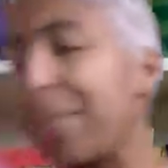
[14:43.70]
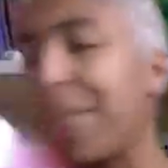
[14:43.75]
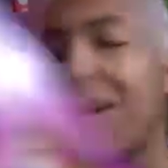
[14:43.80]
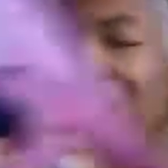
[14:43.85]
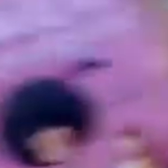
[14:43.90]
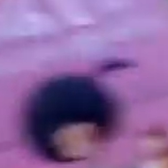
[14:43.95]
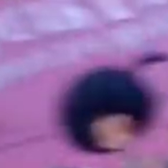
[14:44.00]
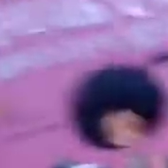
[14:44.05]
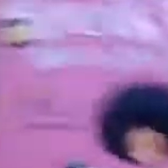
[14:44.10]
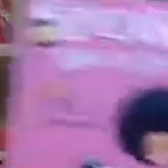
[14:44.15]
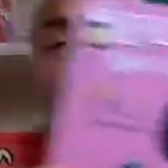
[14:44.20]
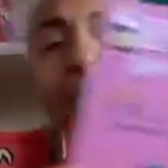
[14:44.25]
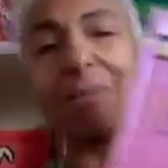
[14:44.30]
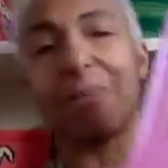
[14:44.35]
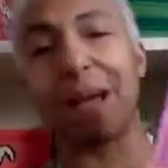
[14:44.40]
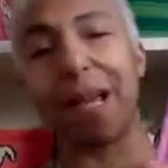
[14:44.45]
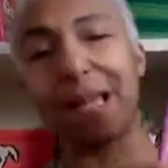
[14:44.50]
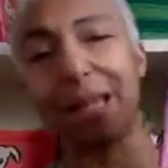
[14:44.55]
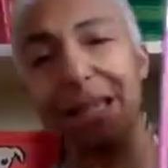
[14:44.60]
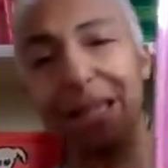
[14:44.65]
Molly Lou
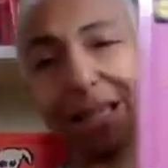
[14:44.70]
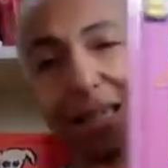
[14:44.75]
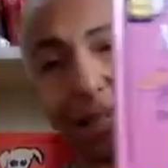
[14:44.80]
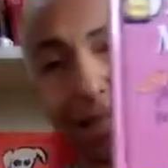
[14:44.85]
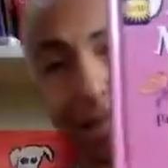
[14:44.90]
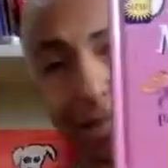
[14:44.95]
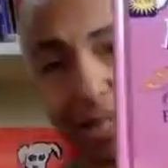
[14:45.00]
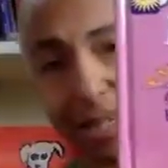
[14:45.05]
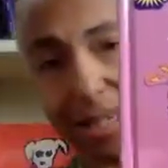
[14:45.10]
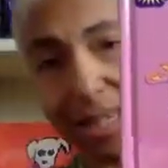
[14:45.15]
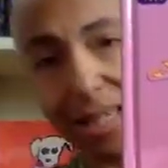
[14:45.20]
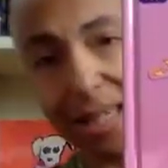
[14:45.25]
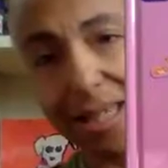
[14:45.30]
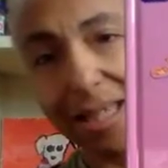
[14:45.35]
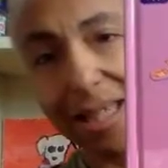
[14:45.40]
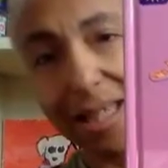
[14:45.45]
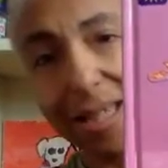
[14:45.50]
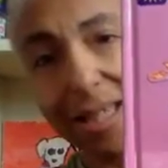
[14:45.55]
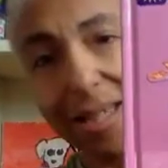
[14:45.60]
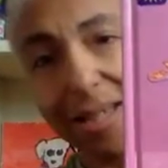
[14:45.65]
Mellon,
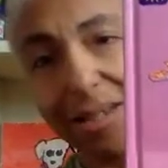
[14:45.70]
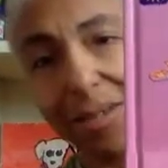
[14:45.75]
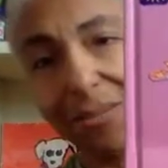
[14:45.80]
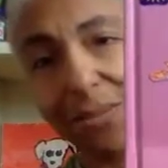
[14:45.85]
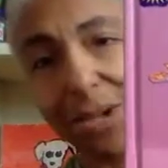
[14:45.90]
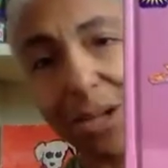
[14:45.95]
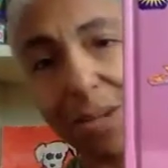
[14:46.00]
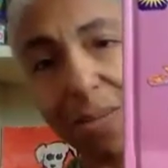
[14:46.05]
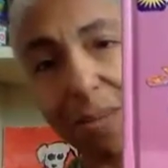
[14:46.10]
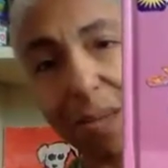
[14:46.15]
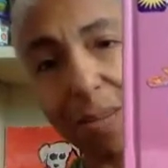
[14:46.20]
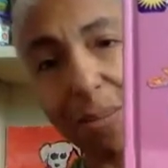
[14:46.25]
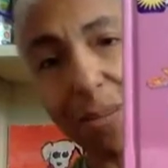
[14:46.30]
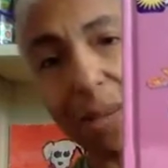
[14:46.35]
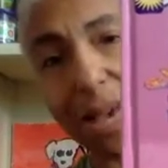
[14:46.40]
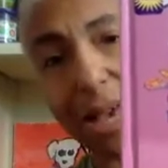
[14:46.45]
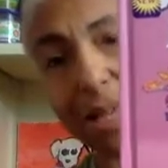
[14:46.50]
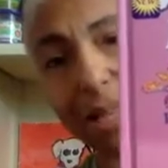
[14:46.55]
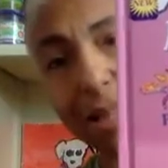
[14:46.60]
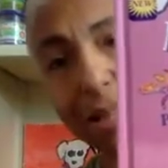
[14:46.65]
written by
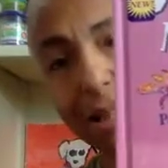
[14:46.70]
Patty